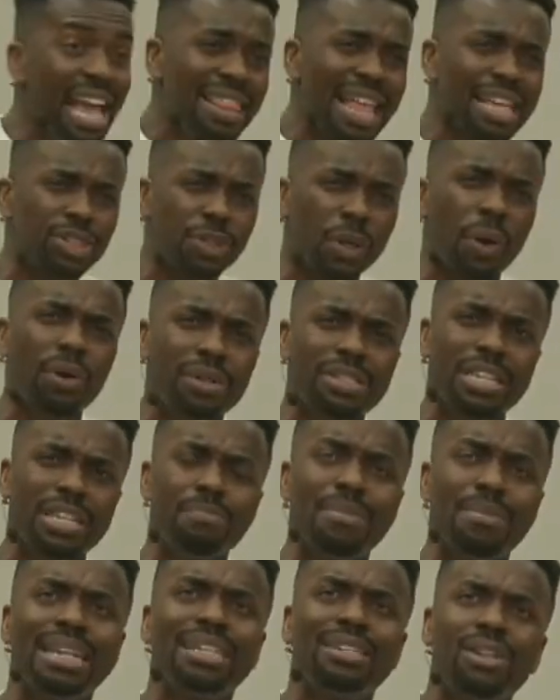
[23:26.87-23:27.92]
that's
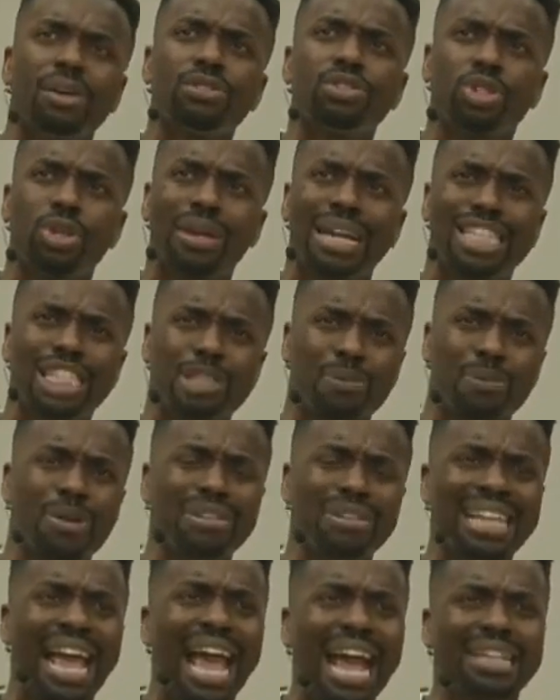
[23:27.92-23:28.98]
causing me not to
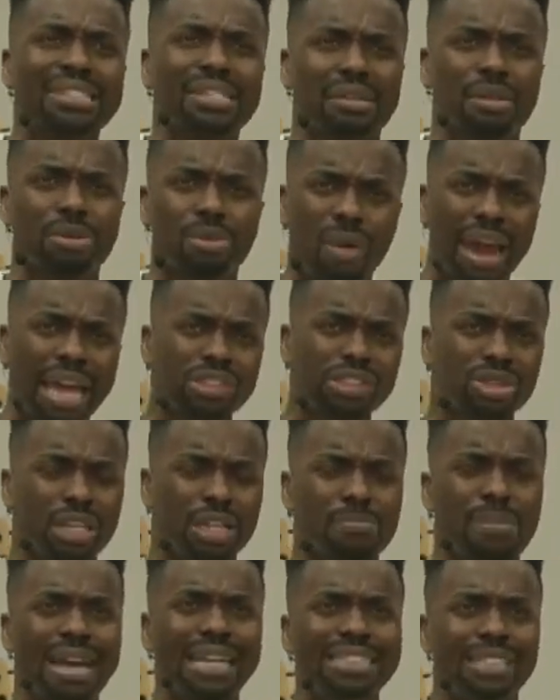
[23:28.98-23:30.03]
experience acceleration
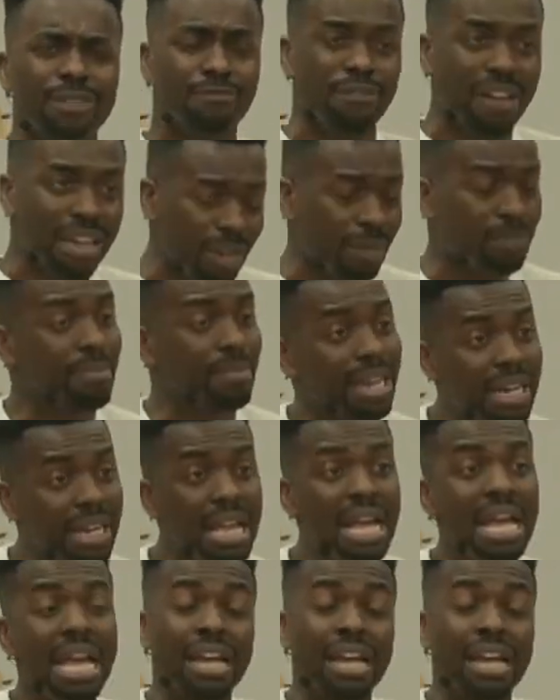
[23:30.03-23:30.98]
in my development.